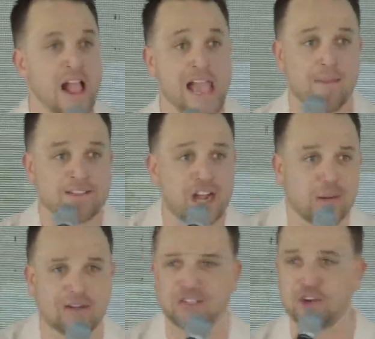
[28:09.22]
And I'm not talking
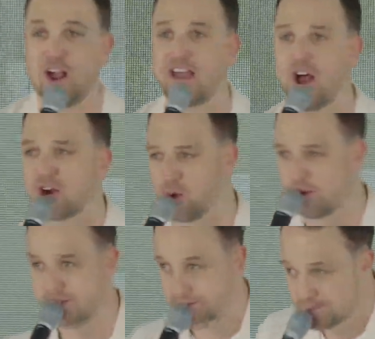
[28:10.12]
about junior high locker
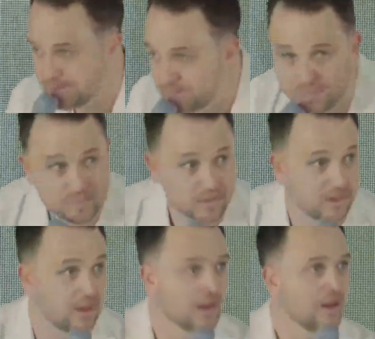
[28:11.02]
rooms.
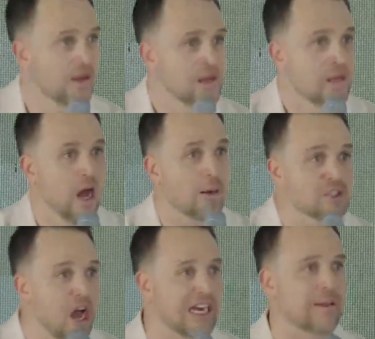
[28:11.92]
I'm
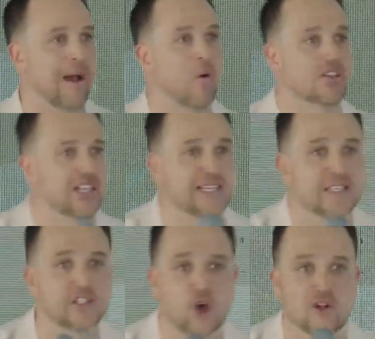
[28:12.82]
talking about when
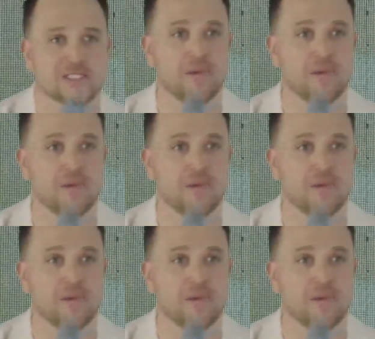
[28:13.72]
Jesus told his